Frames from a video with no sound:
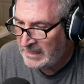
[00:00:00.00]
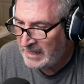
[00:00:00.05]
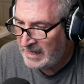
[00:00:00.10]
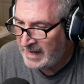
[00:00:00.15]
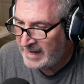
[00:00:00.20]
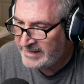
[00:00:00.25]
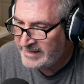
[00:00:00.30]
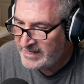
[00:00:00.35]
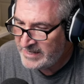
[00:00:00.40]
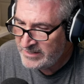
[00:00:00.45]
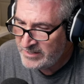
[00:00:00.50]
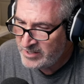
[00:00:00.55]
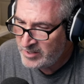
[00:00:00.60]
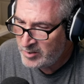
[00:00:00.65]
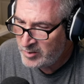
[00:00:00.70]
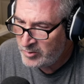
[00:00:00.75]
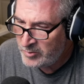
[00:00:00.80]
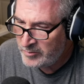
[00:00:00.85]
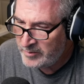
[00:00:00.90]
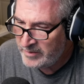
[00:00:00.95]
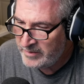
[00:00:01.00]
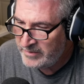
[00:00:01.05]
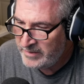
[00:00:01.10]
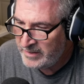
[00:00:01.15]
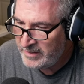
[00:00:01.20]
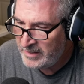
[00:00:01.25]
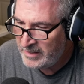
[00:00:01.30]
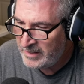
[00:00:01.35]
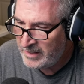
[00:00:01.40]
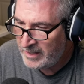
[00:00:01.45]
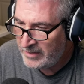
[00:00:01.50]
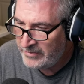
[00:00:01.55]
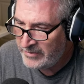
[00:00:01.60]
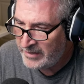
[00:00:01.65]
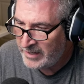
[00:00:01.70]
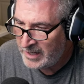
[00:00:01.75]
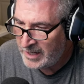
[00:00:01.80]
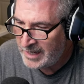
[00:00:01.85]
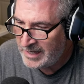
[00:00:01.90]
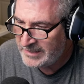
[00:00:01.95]
I didn't know the
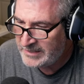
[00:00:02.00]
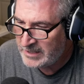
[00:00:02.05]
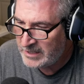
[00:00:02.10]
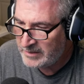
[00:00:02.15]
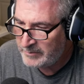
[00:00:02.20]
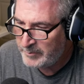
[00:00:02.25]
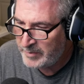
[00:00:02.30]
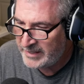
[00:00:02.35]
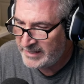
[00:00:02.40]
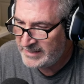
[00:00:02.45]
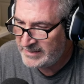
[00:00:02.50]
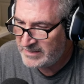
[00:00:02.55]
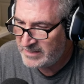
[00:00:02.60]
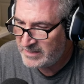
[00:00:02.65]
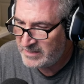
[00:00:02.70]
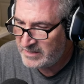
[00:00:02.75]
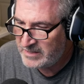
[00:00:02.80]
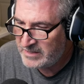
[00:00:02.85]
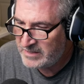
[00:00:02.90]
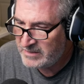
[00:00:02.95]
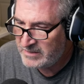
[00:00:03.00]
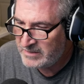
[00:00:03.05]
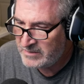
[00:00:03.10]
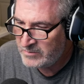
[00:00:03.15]
hot dog bites